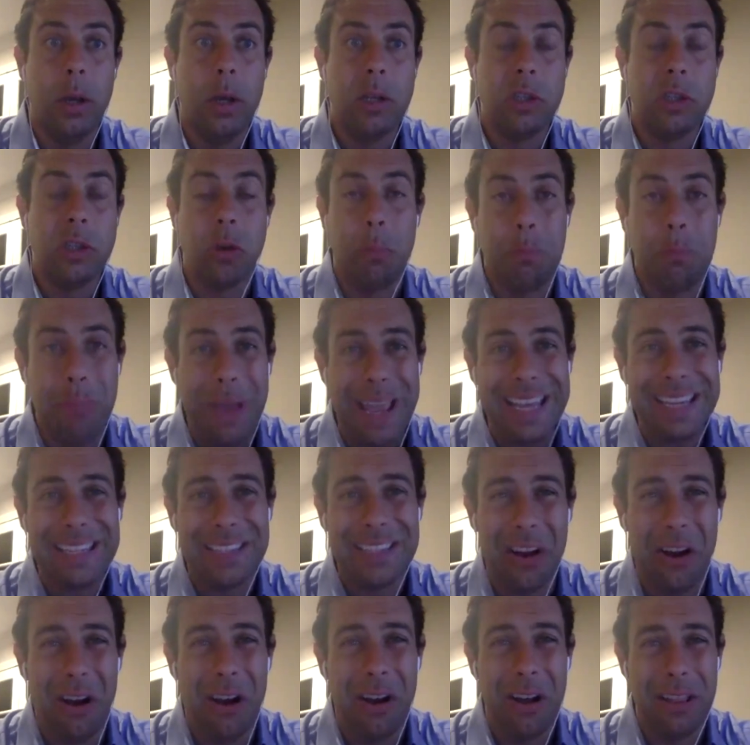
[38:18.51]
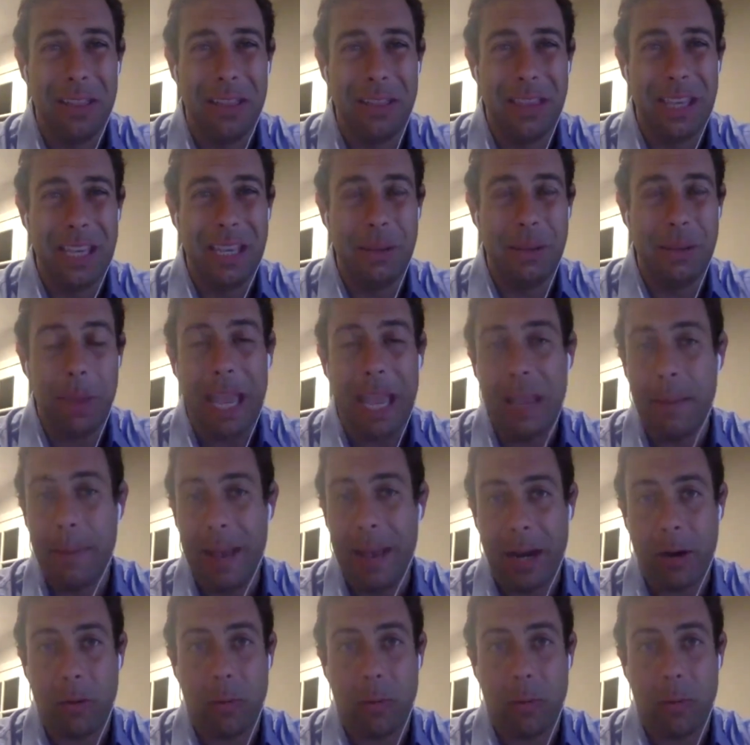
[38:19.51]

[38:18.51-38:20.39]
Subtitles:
So based on the payback